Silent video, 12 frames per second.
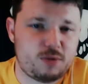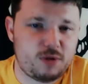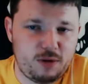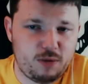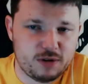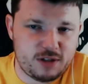were
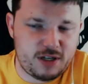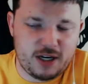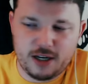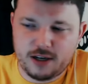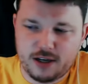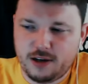the ones to
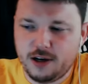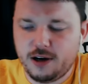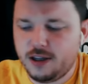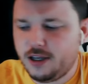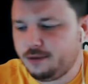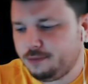take.
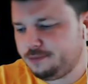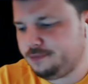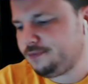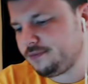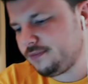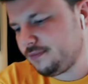And then
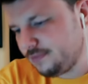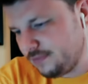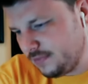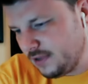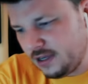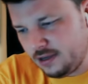
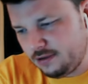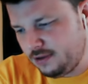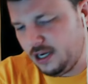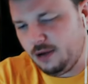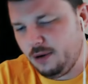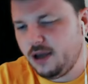
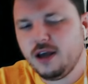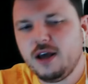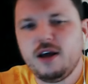anyway,